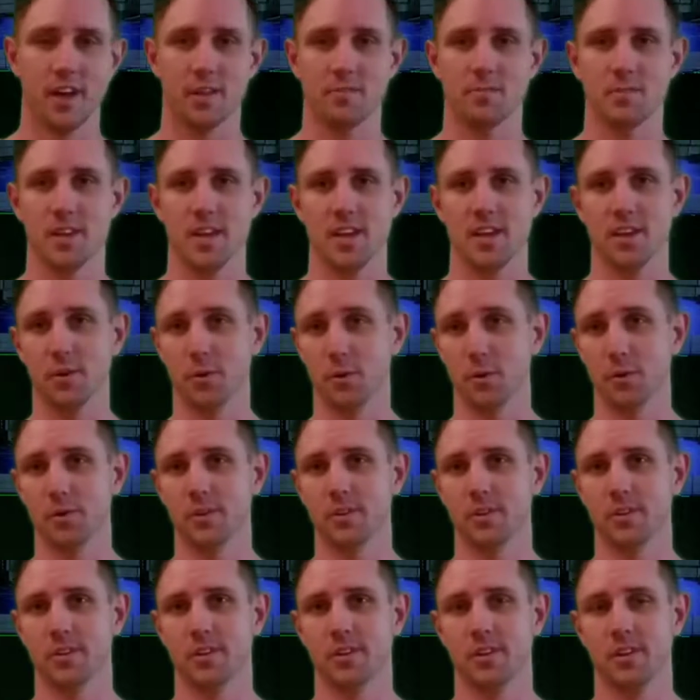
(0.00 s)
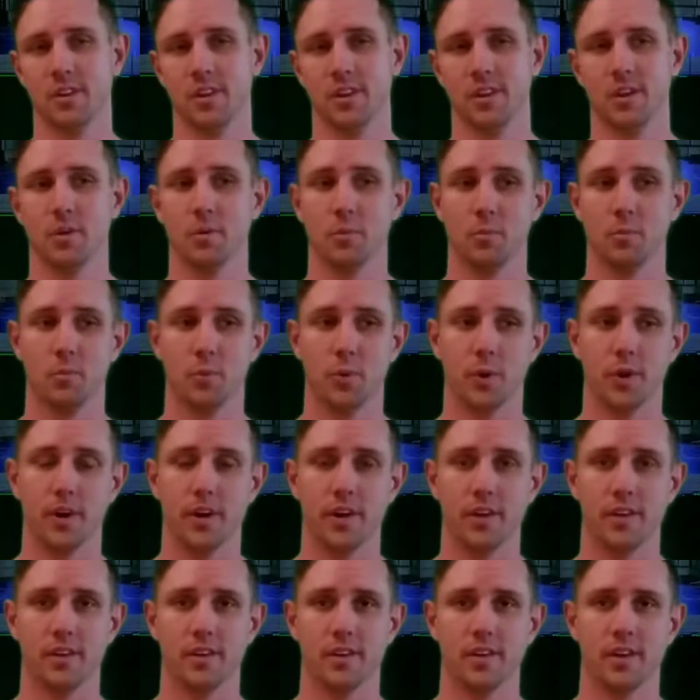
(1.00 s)
time to heal,
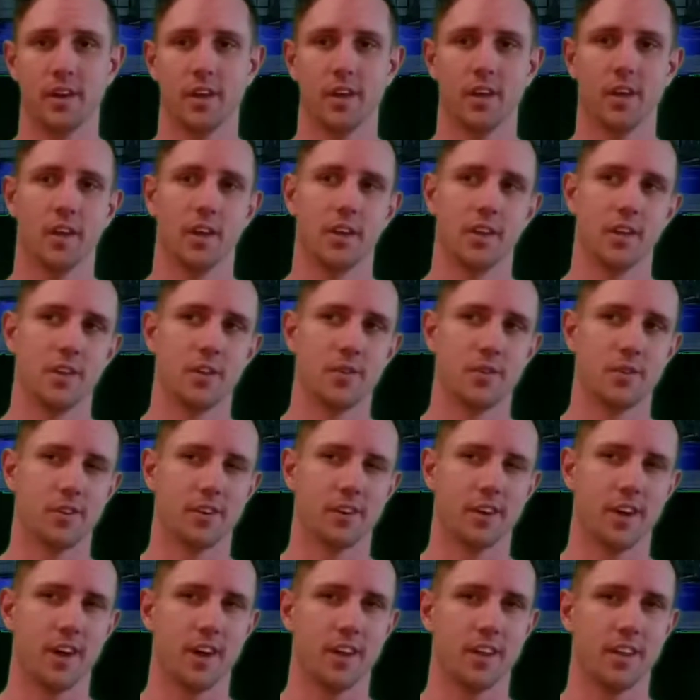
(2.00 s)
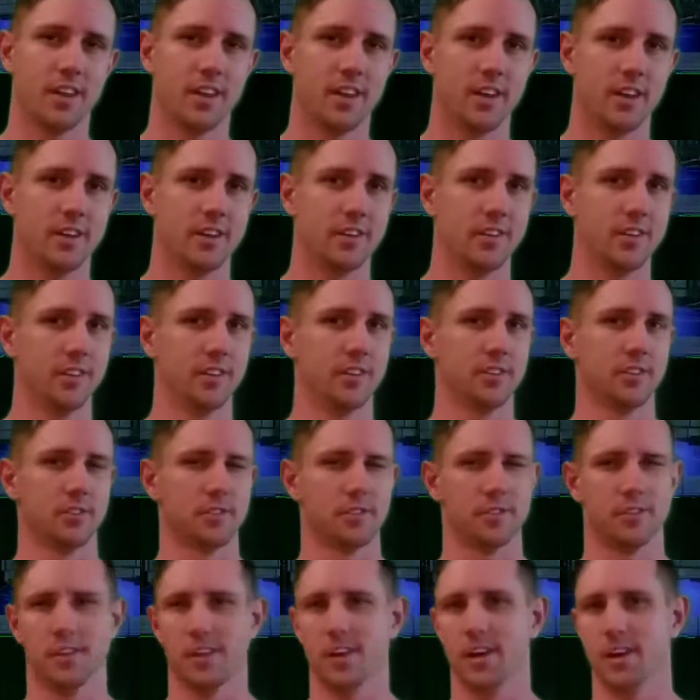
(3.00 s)
but you can kind of get into this
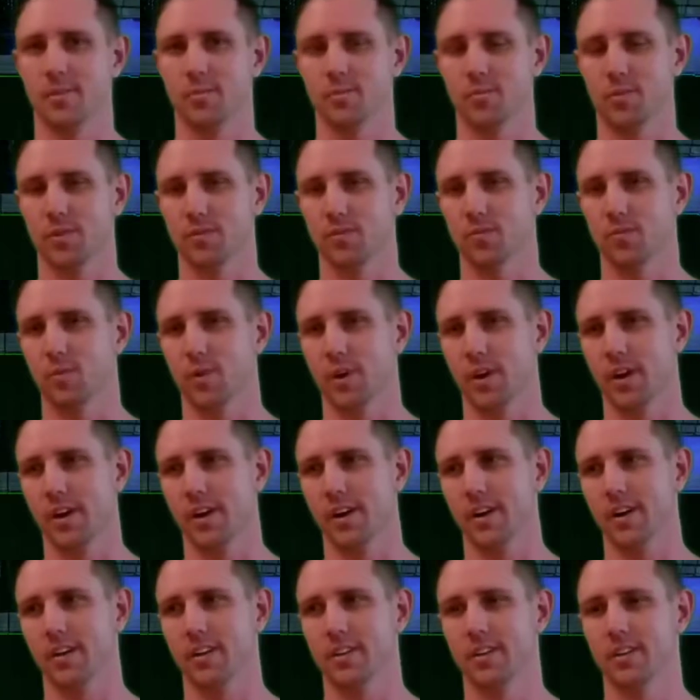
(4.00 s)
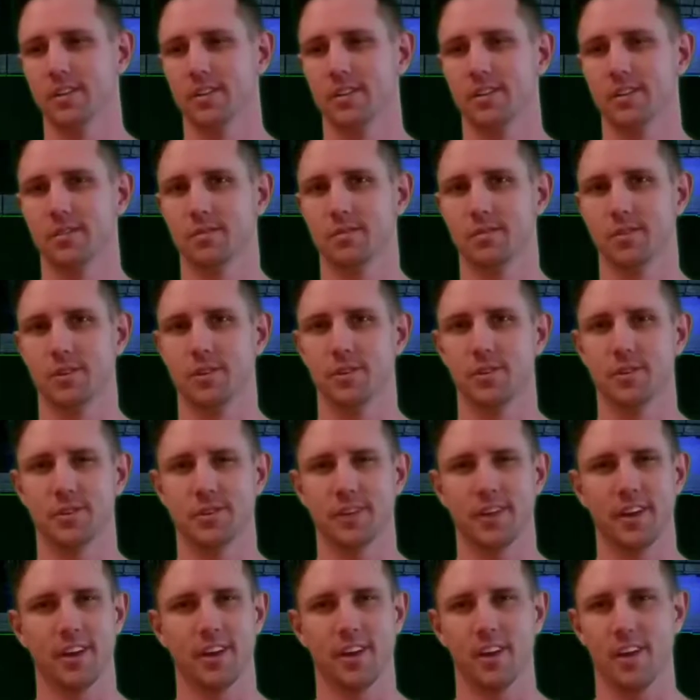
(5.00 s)
slump of where you're
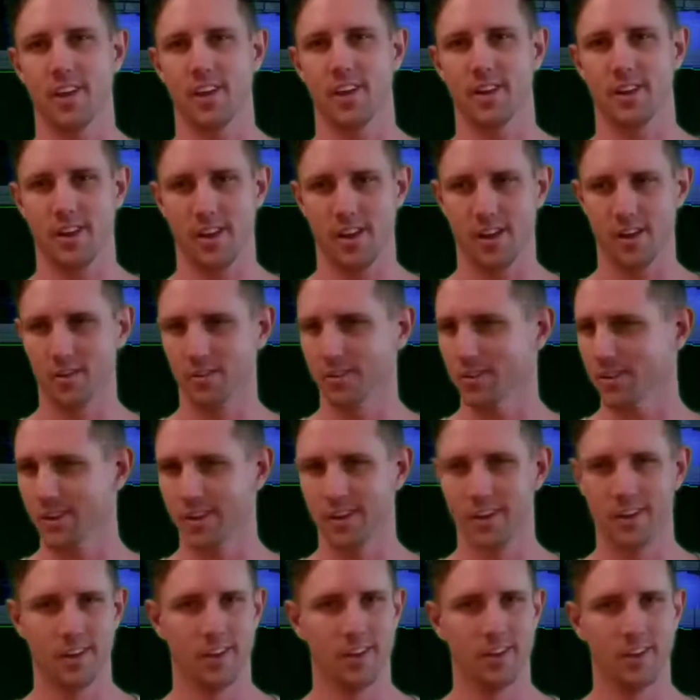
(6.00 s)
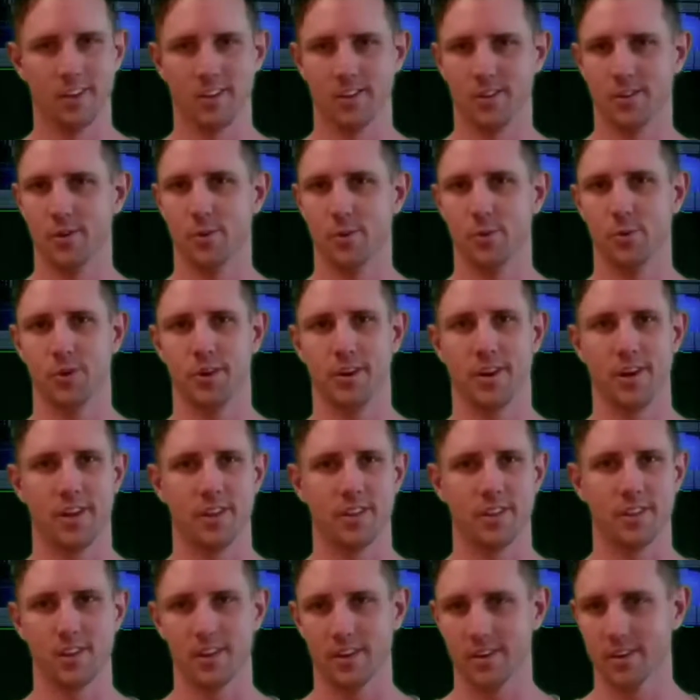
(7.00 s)
just kind of hanging out, doing
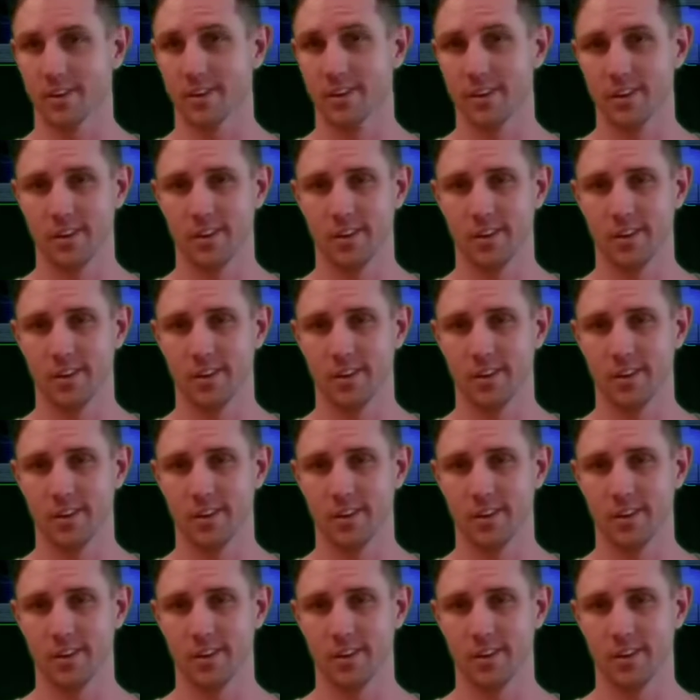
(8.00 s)
nothing,